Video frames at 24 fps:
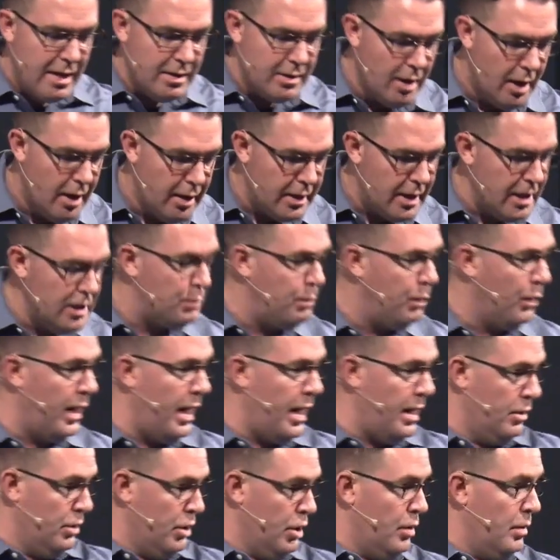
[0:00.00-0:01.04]
that donkey's
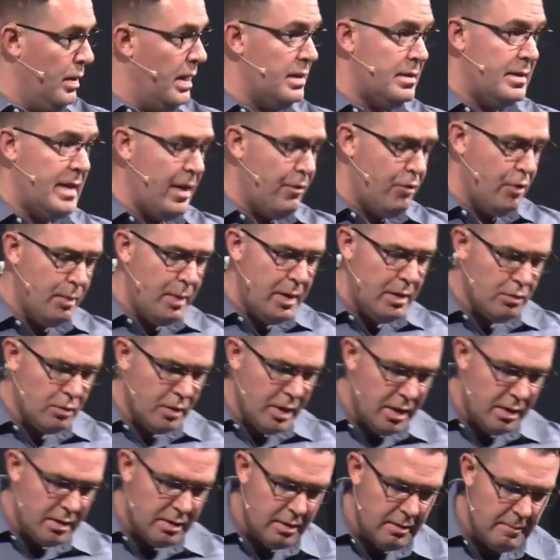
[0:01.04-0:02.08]
brand new. He's never
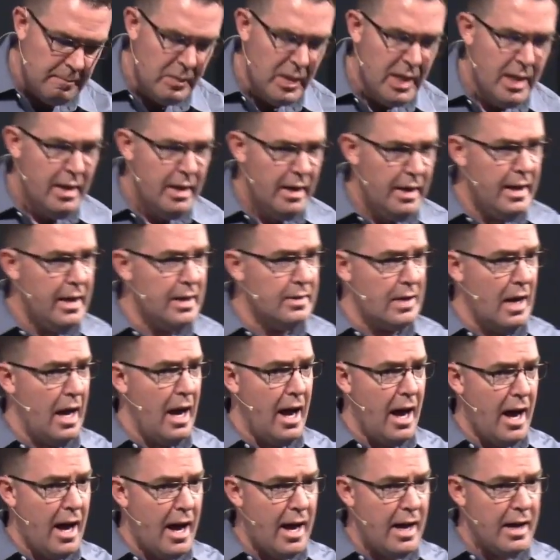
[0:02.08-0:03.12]
been ridden, and he is
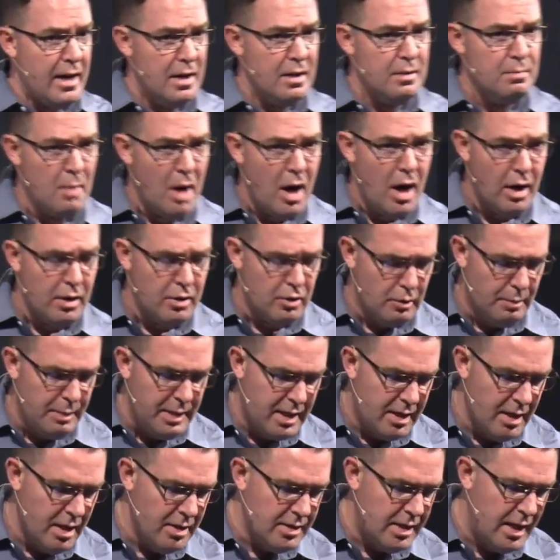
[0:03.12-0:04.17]
a high-end model
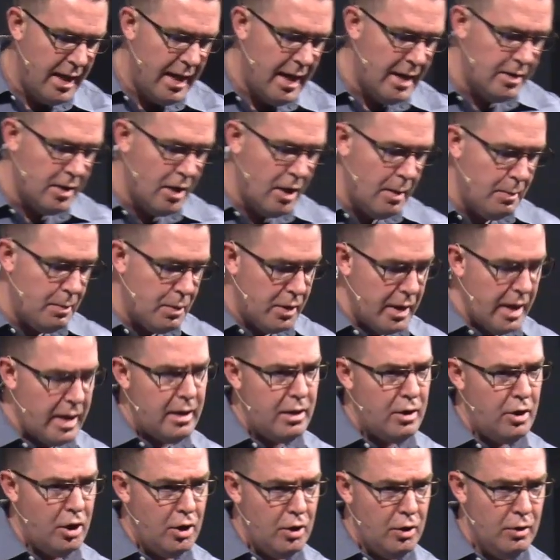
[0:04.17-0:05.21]
because he has
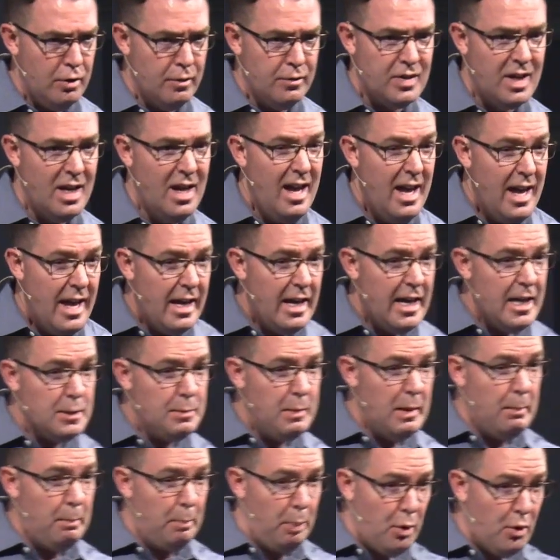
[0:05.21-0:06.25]
upgraded hooves, and
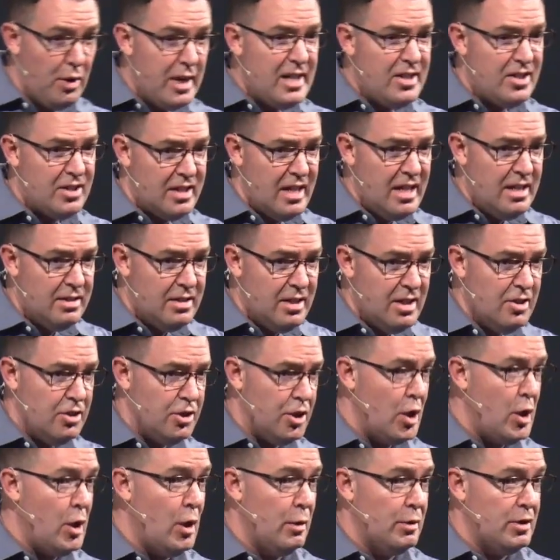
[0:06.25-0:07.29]
he's been
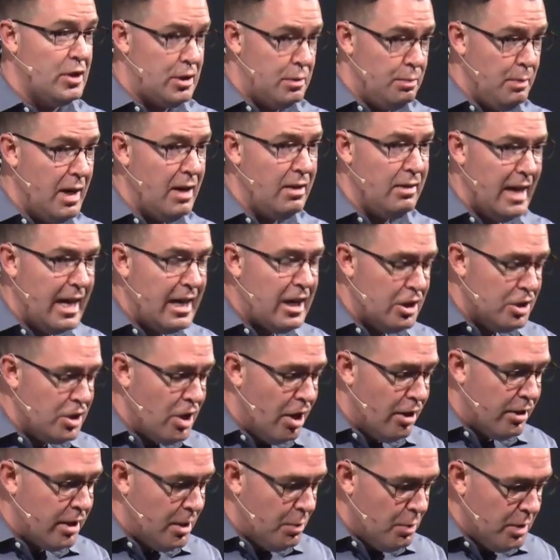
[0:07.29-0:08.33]
pre-scented so you don't smell like a
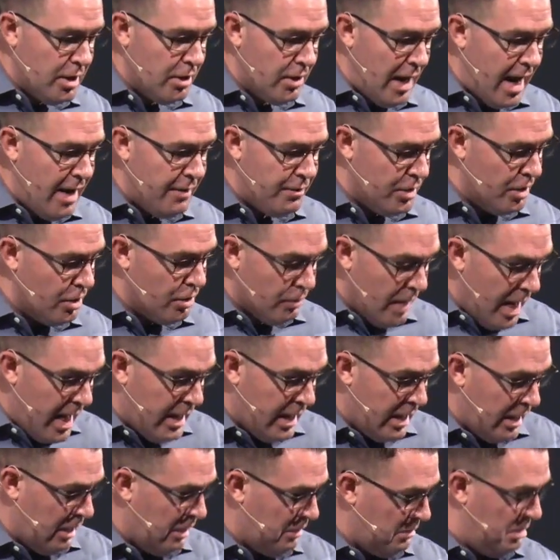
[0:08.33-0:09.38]
donkey when you're after you're
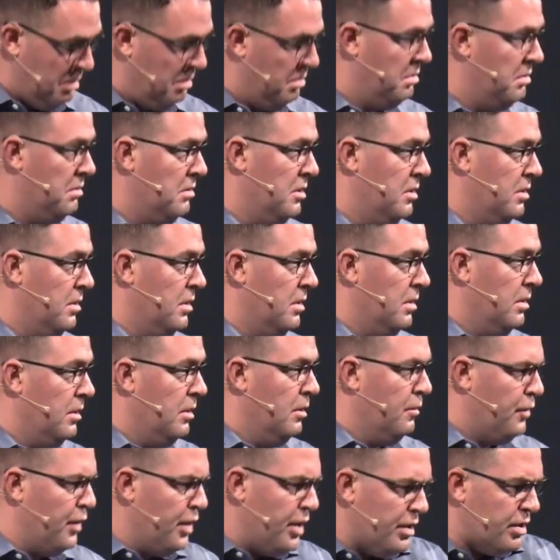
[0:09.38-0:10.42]
riding it.
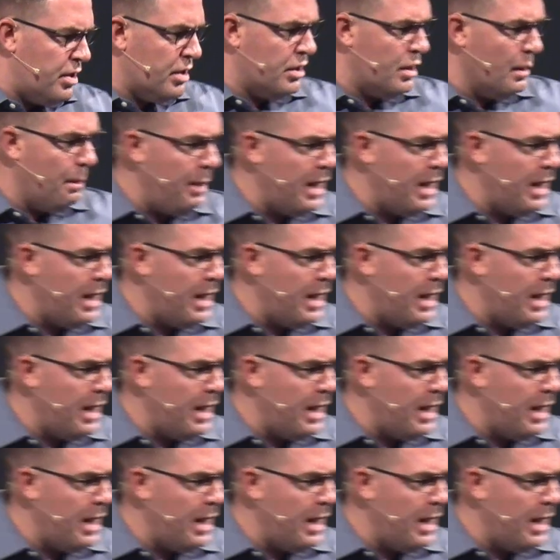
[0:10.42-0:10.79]
For this